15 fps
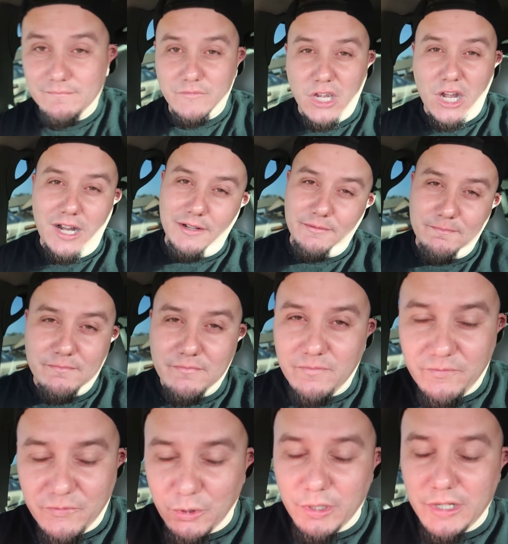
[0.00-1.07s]
No,
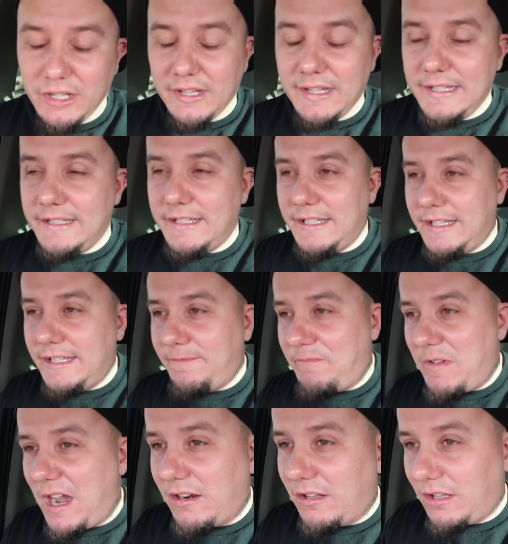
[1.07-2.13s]
for real, he, he
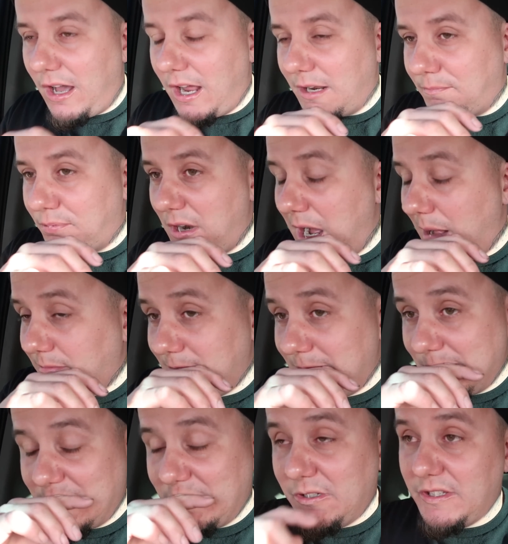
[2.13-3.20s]
found a lot of
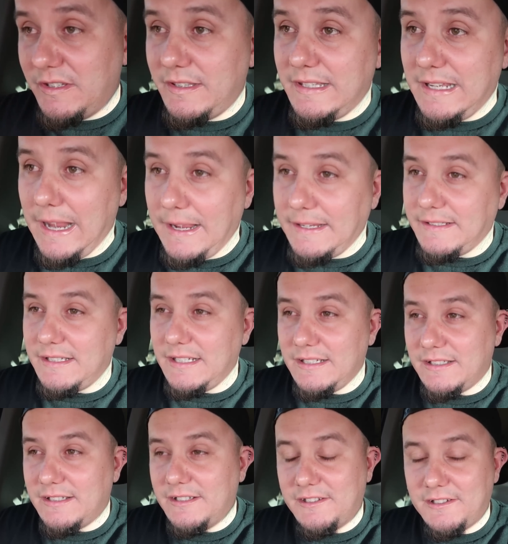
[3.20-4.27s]
problems with the
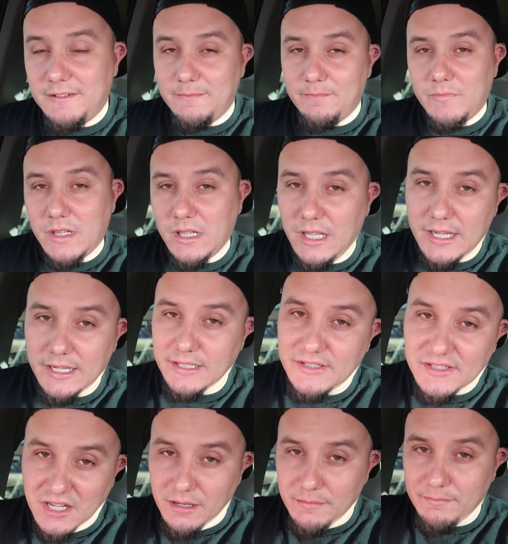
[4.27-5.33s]
AC system. Like
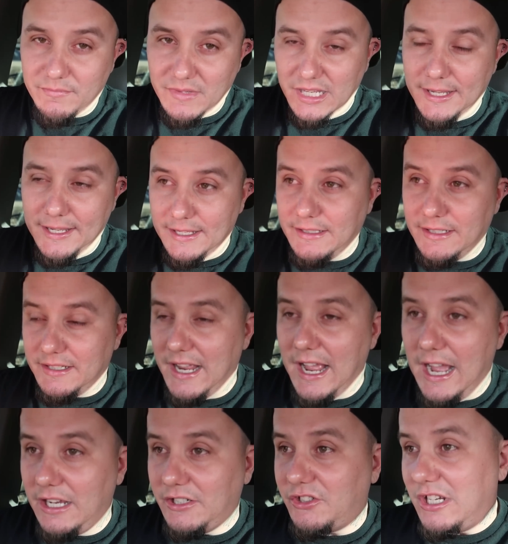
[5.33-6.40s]
some in the
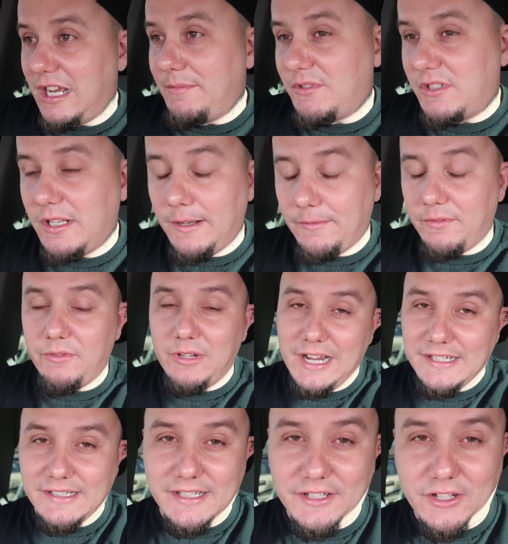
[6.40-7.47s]
dash type stuff. If you
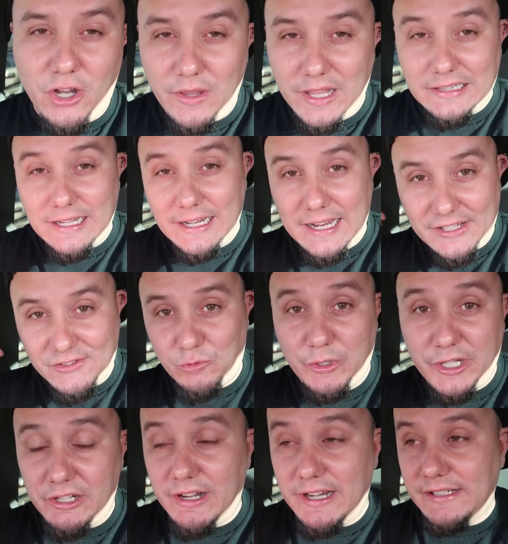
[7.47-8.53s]
guys didn't know, that thing has
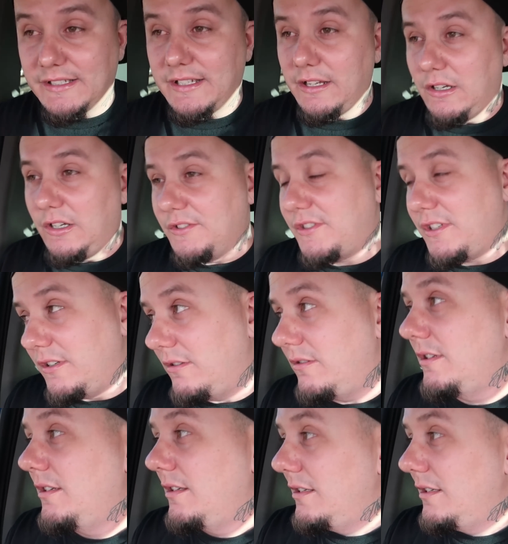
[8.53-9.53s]
rear AC also.